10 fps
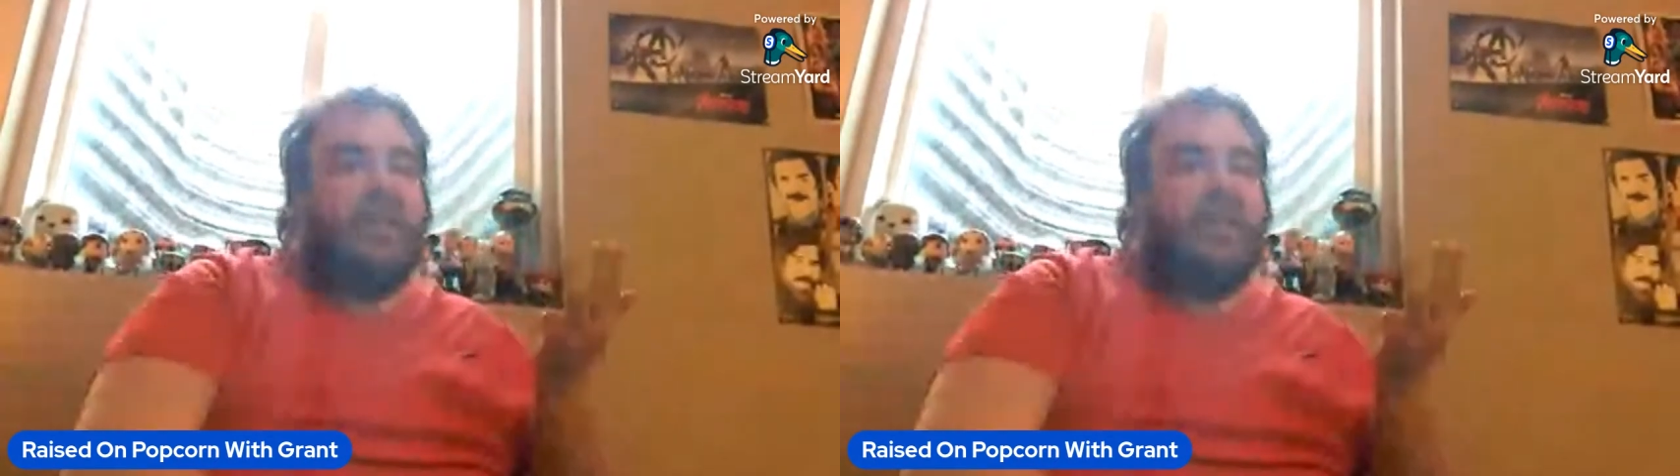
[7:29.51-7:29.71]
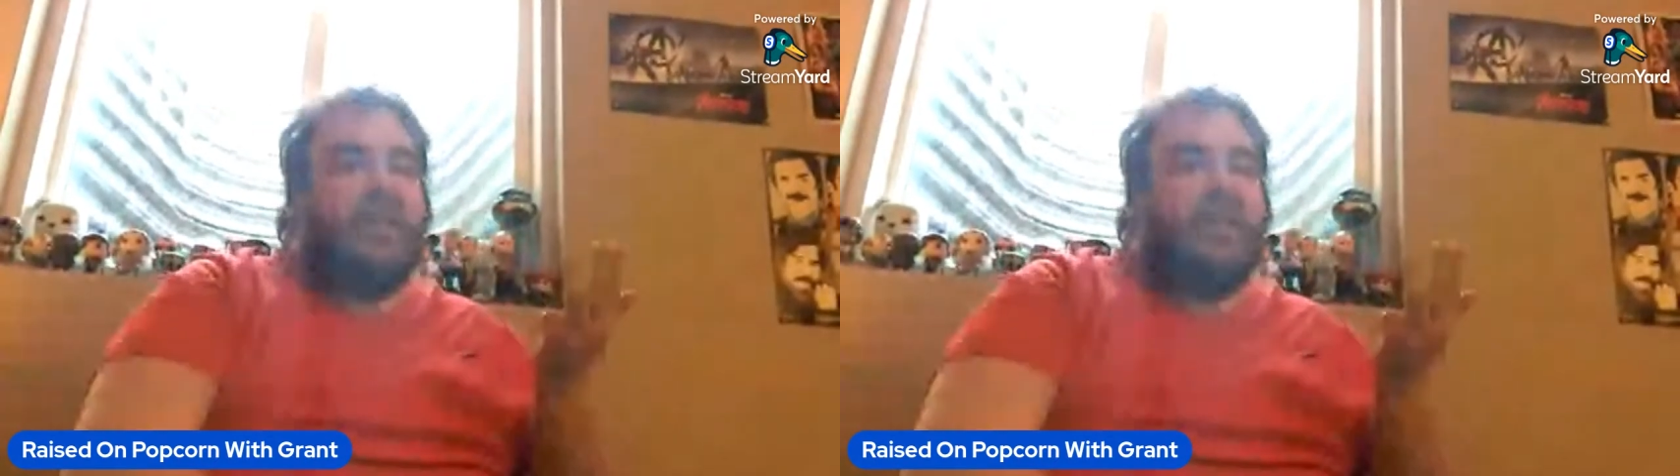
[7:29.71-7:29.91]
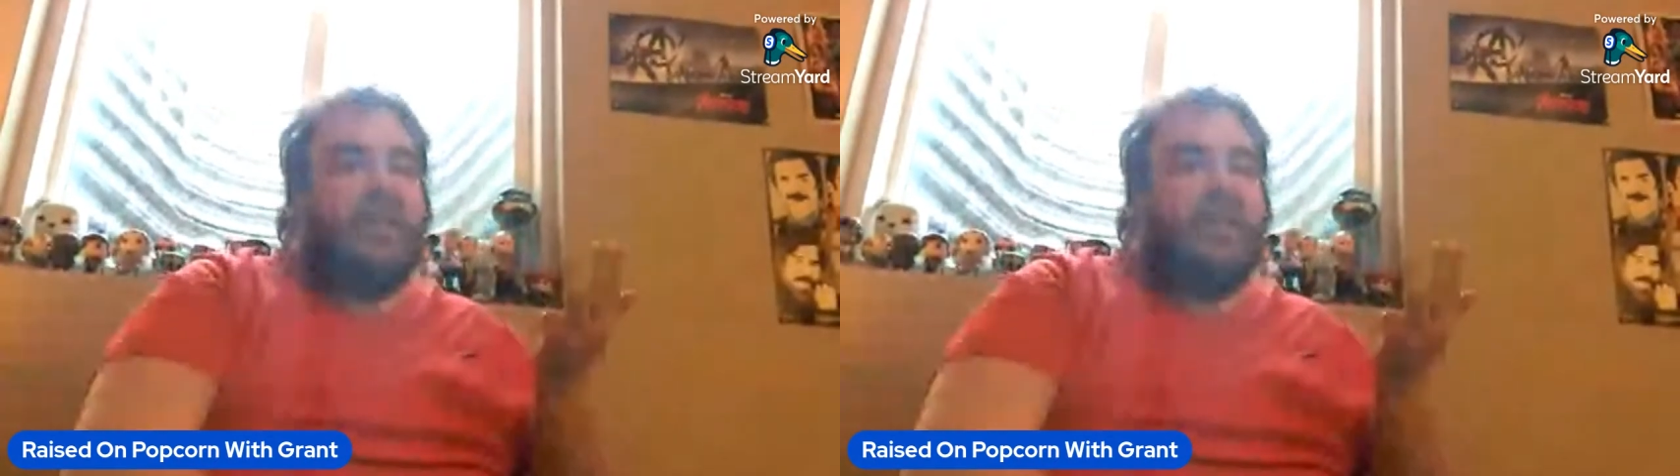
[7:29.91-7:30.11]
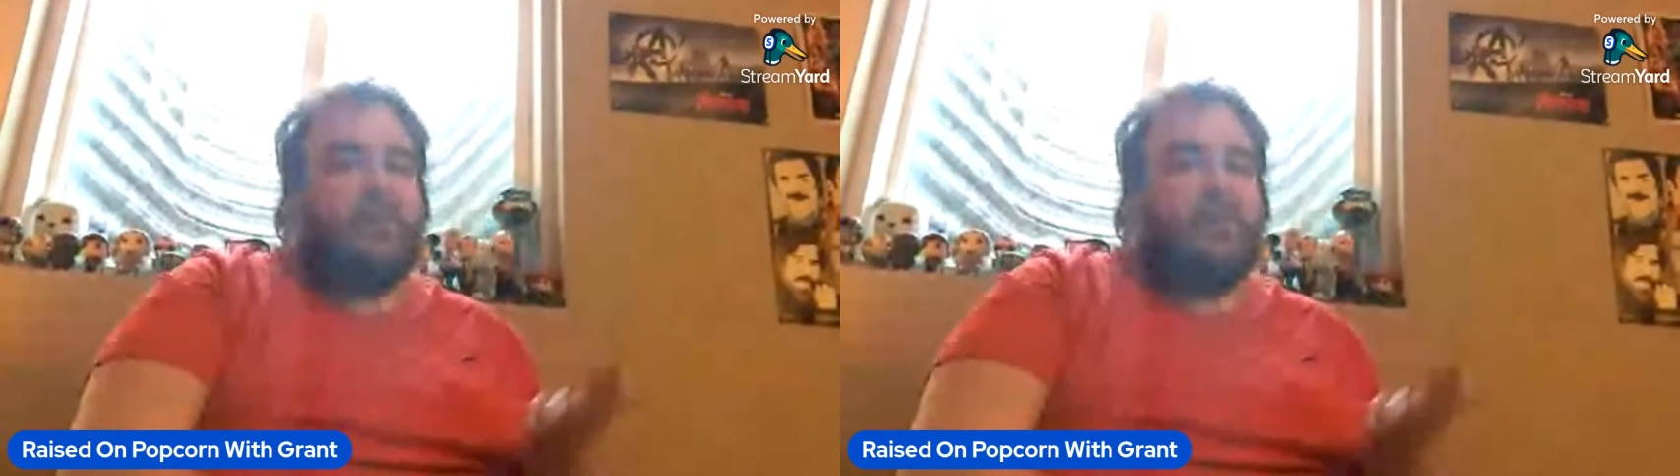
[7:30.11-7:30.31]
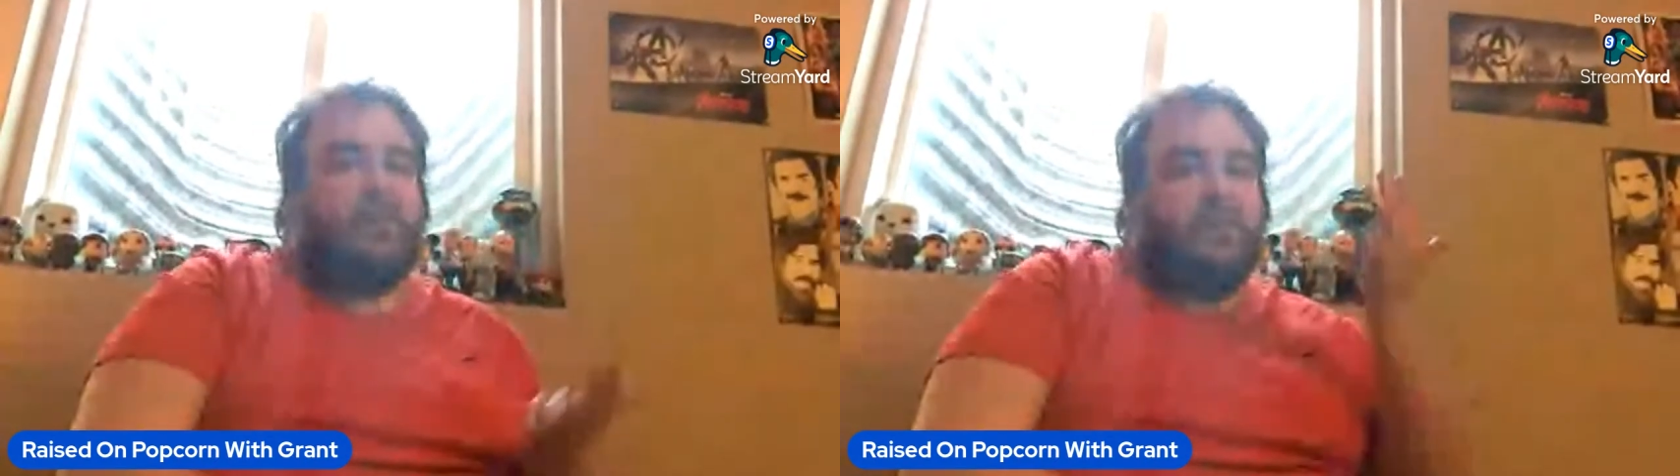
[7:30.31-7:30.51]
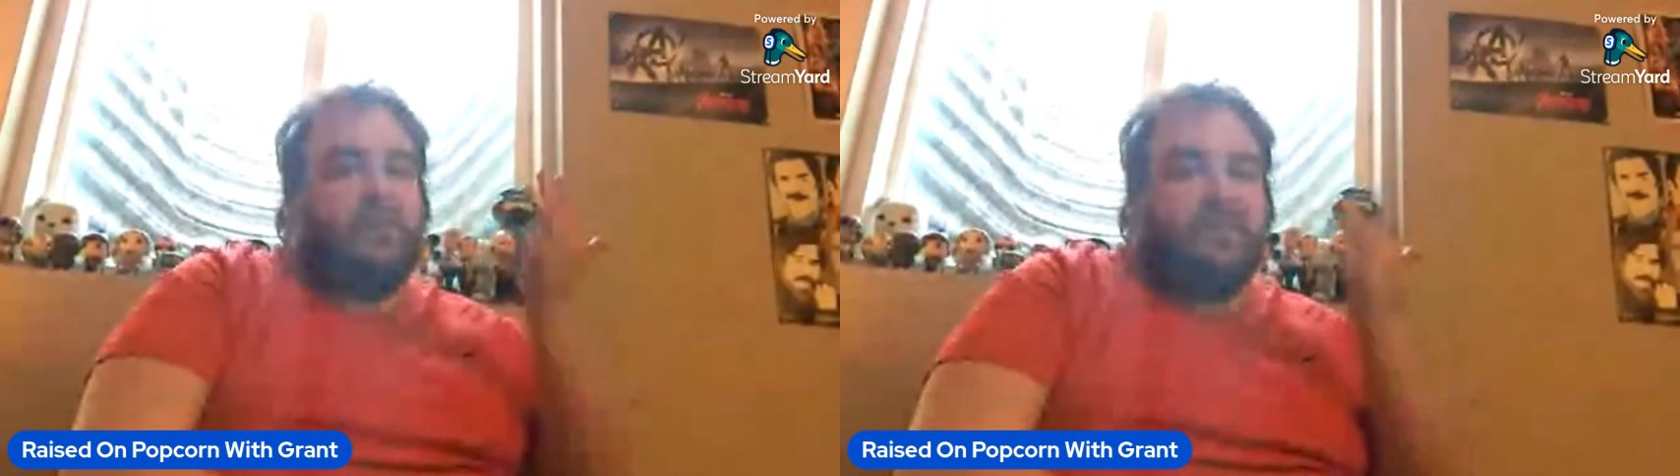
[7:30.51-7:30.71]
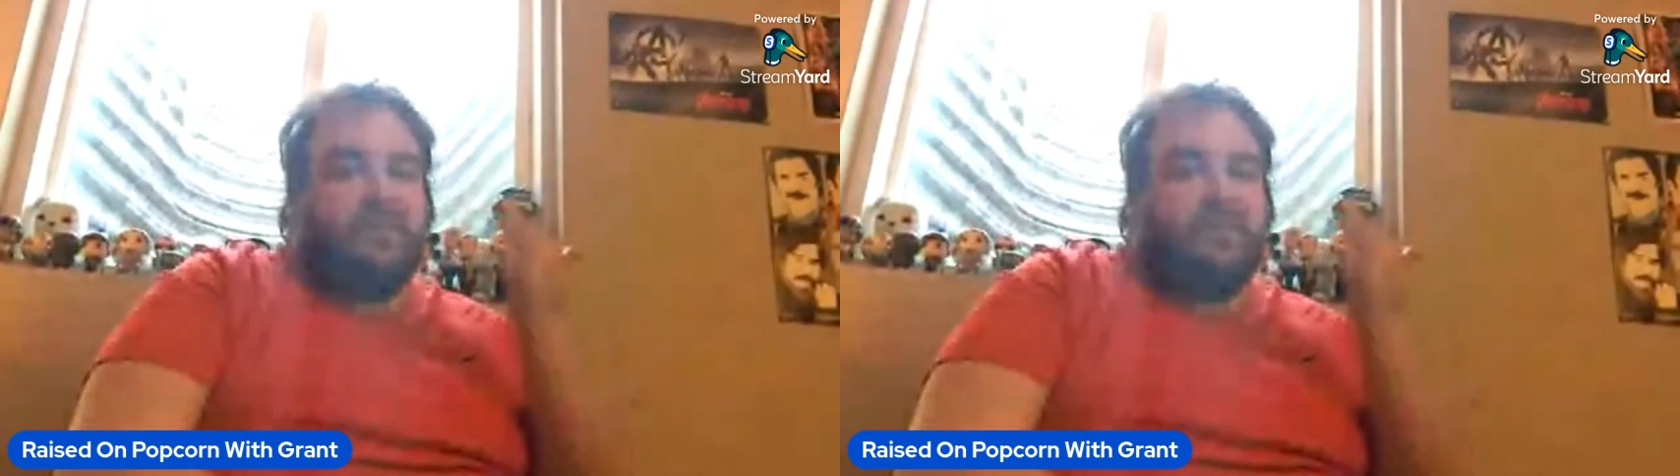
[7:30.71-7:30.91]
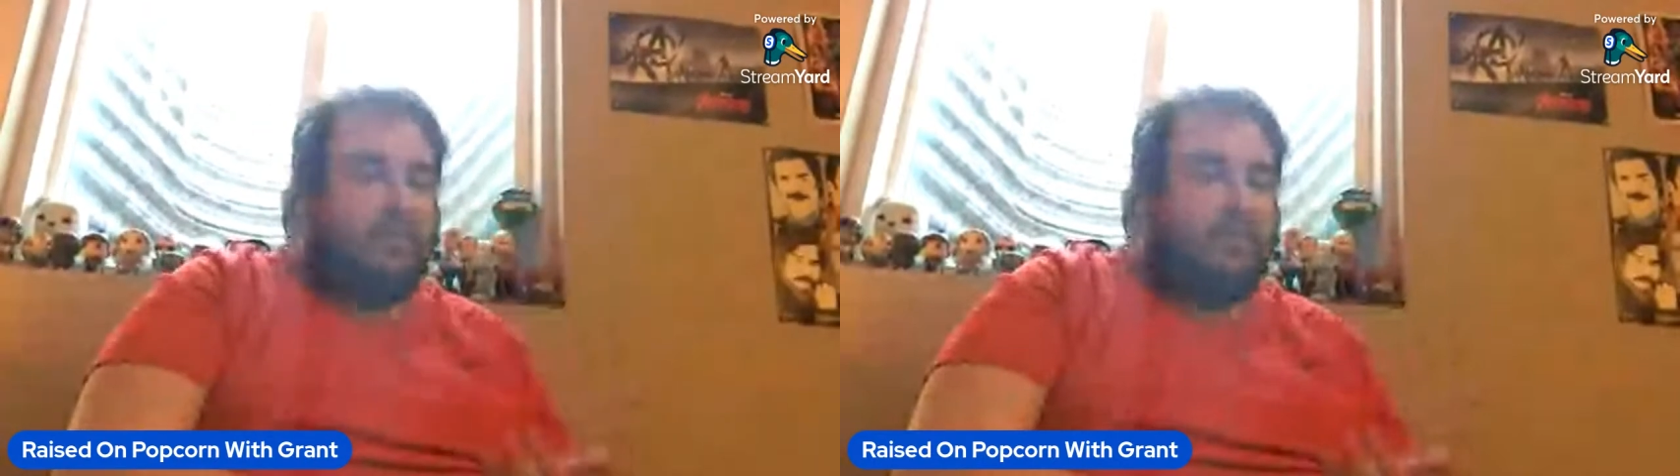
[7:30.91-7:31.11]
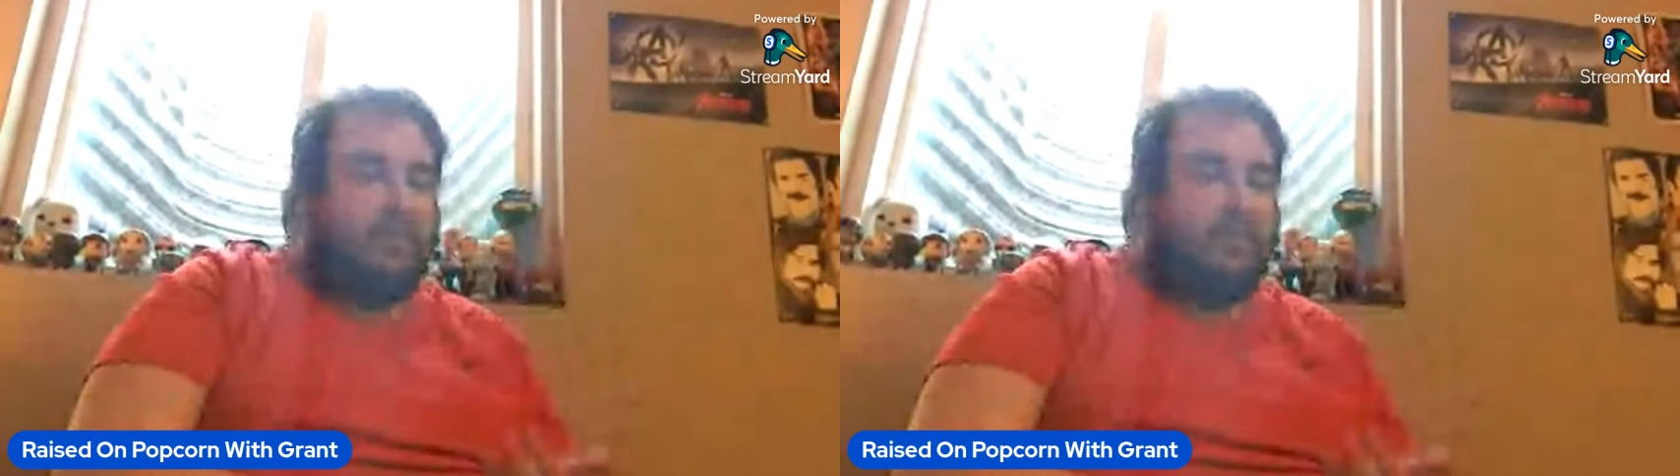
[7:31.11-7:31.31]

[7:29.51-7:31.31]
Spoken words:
Dogs 3, terrible.